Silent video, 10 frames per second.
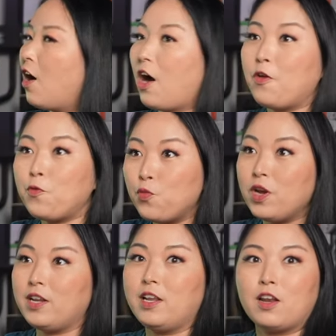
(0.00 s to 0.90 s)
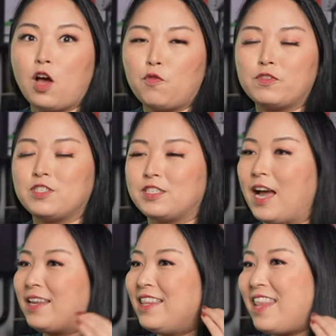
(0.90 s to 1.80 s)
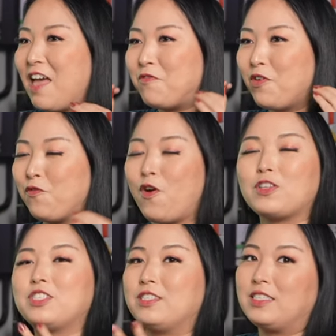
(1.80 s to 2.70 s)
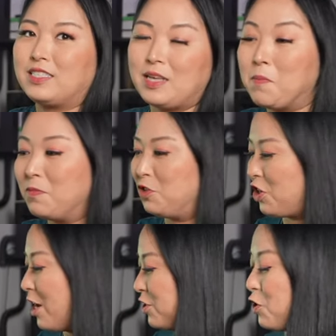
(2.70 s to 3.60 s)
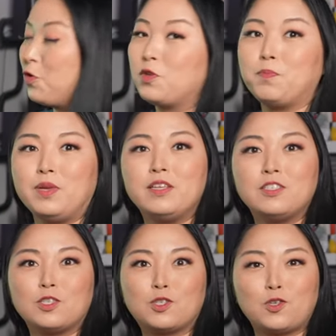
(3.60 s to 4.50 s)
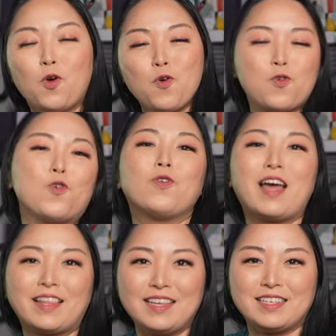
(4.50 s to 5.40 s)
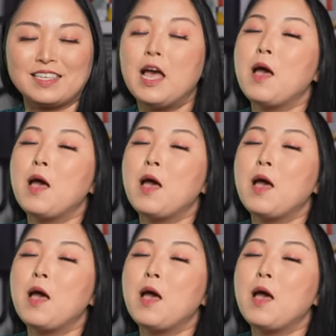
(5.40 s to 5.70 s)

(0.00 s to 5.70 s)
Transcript: I really loved it. I never thought some charger could be so cool like this.